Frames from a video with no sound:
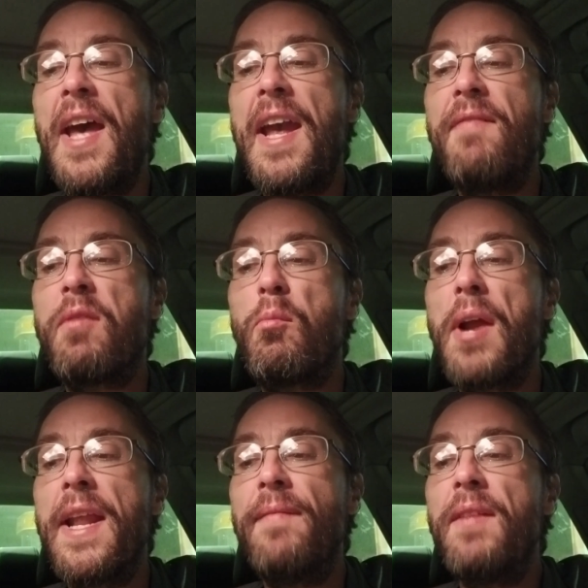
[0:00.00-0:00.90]
from
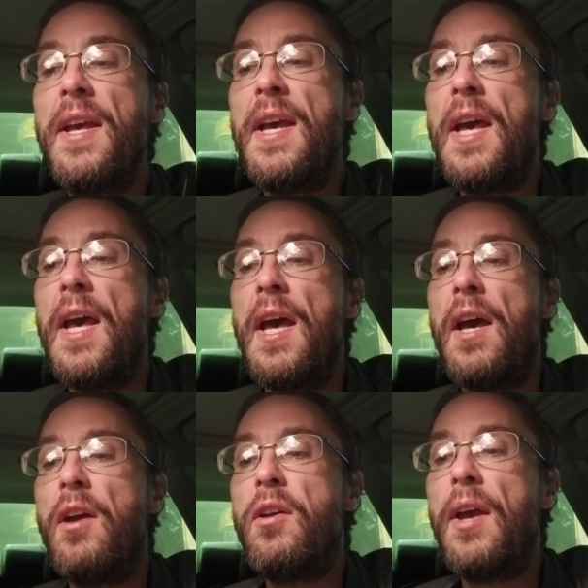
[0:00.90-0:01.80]
Reddit,
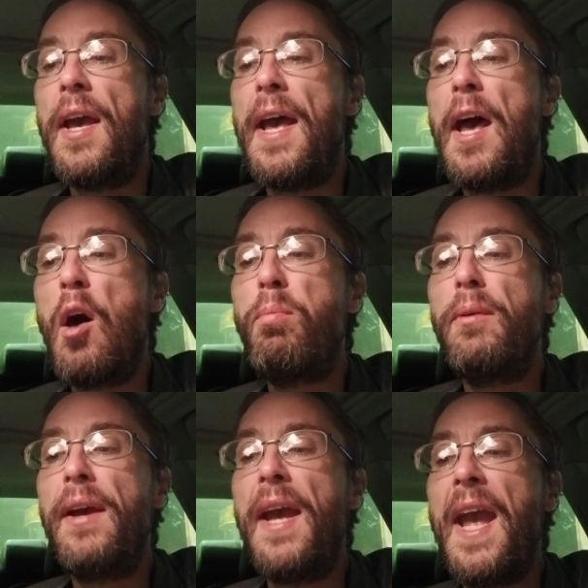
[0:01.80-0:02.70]
help
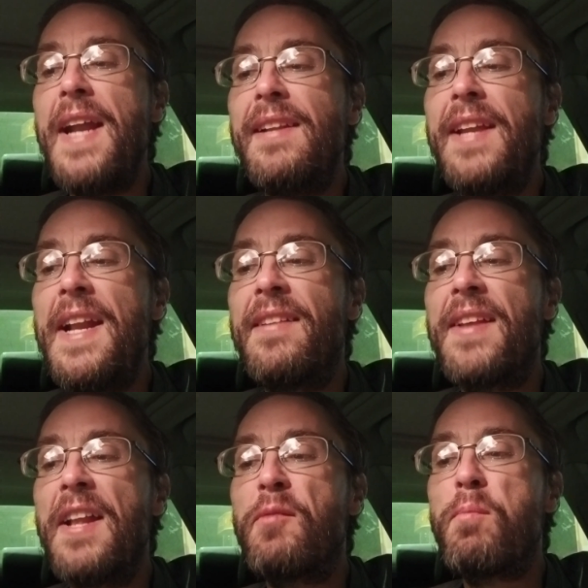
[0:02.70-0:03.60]
18
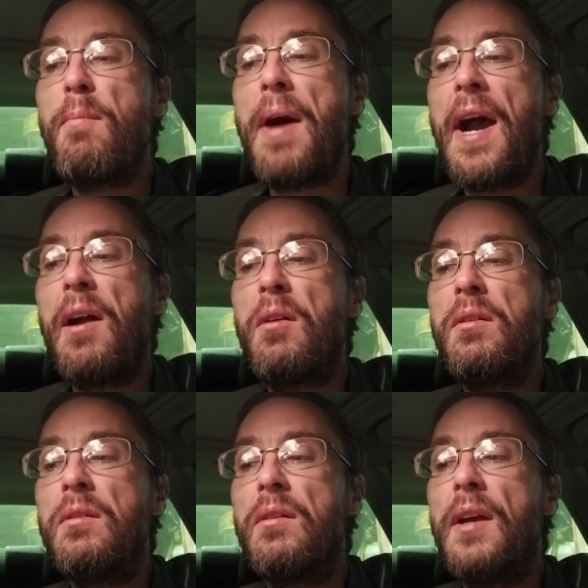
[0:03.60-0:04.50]
cents per mile,
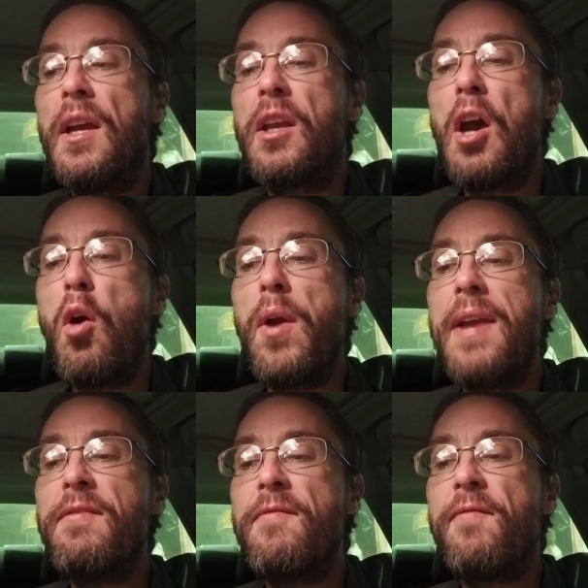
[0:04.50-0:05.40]
go
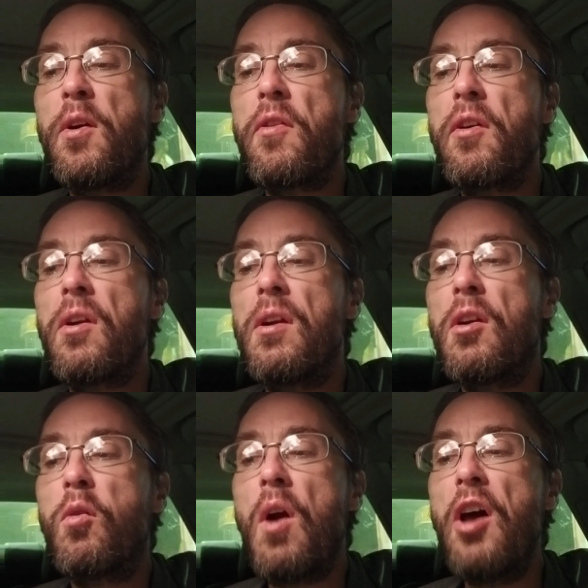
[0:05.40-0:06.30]
even further.
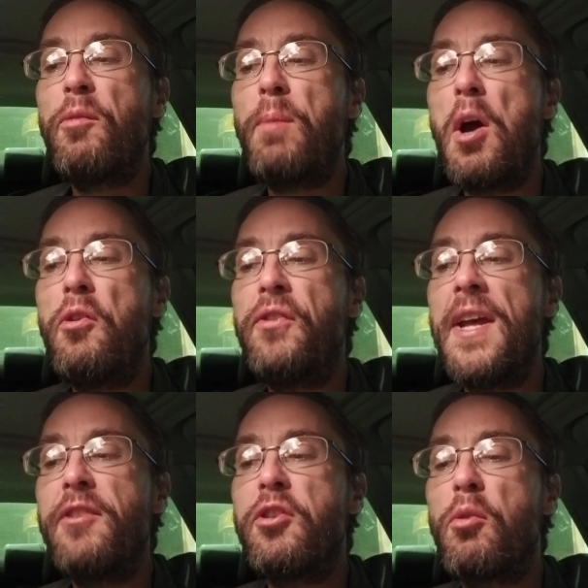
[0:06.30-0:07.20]
Cross-post
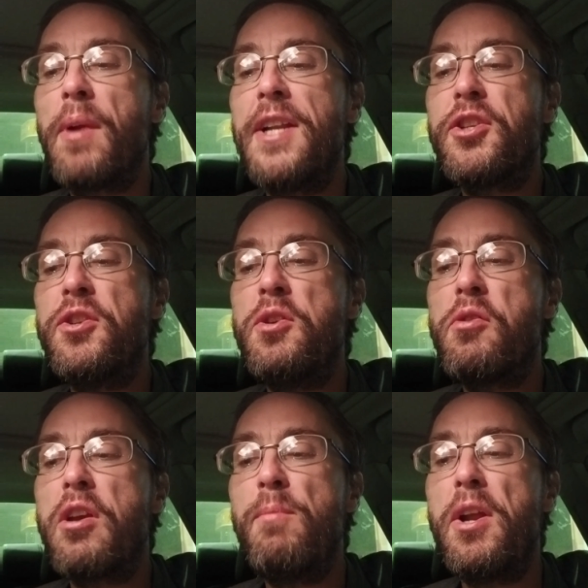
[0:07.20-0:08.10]
it to reach new
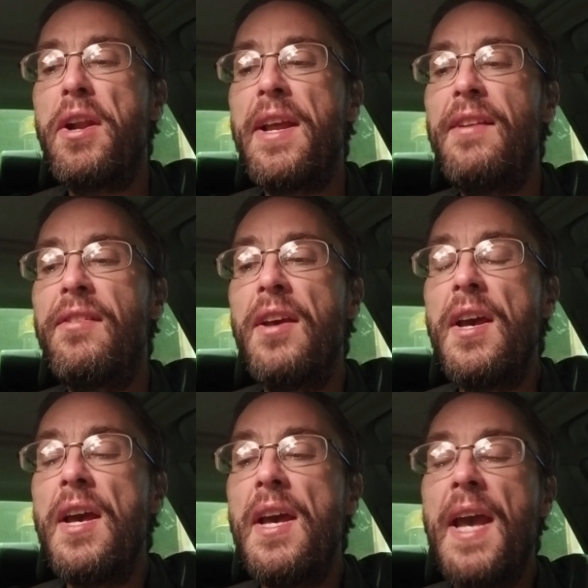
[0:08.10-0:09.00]
communities.
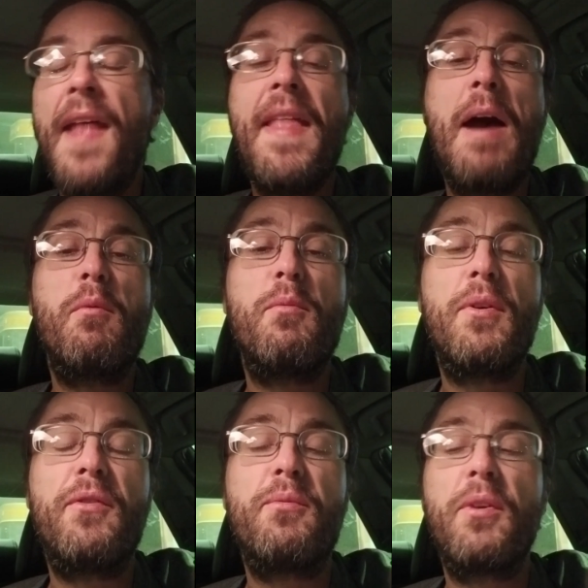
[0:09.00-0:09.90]
And that
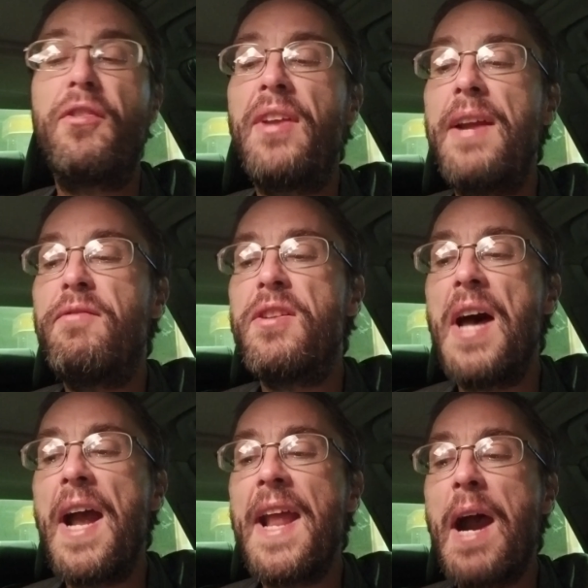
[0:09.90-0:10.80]
was received
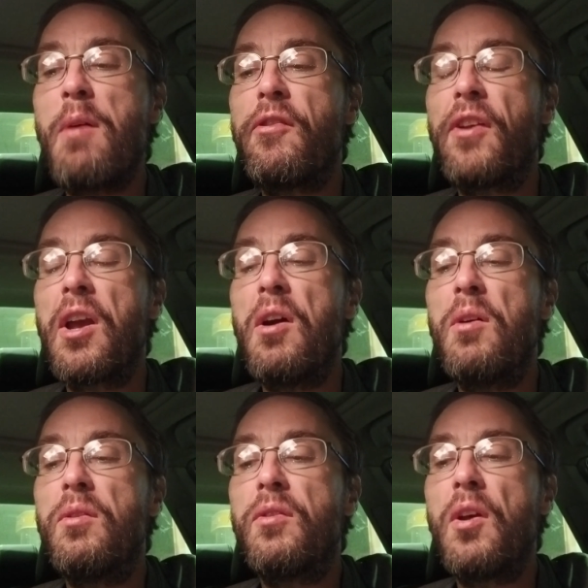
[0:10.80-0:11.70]
9 hours ago.
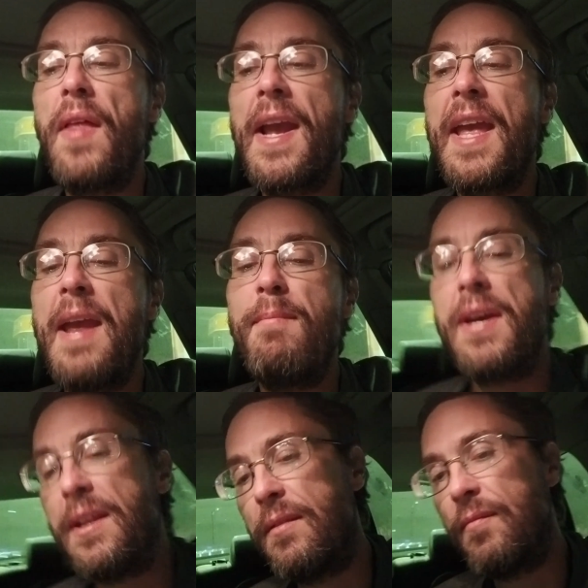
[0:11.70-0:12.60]
So that came
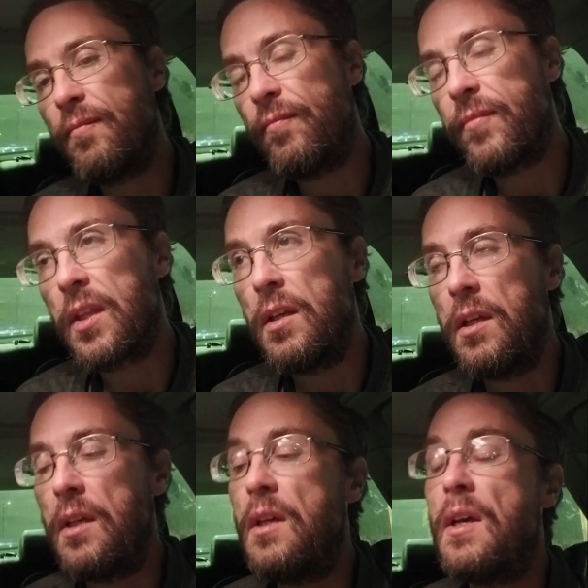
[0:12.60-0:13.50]
in
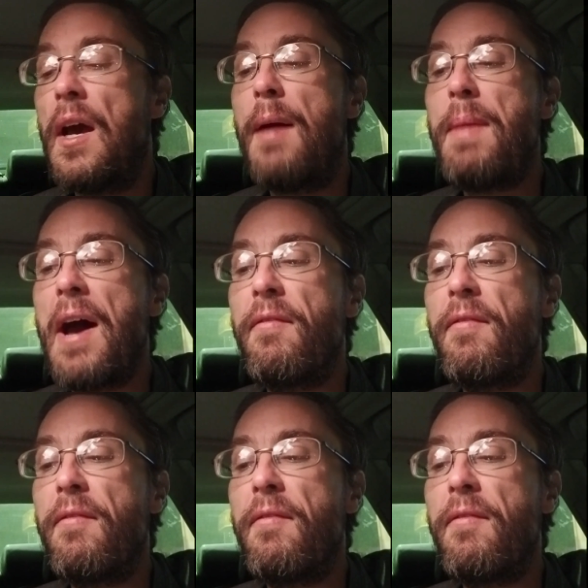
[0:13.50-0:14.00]
about